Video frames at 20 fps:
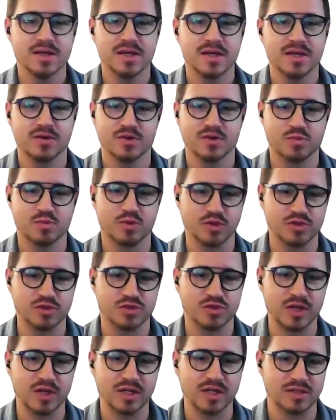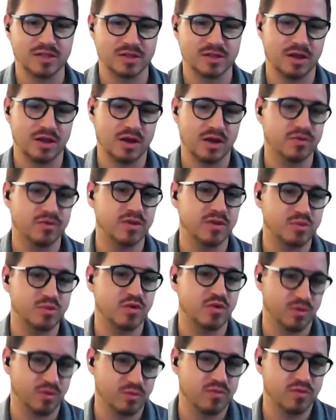response to that is a lot of tips
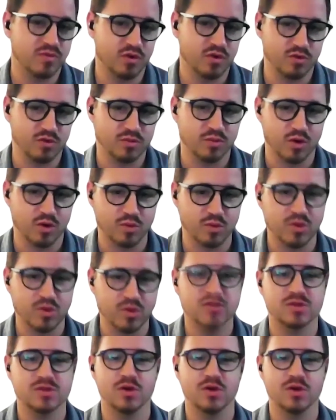for more books.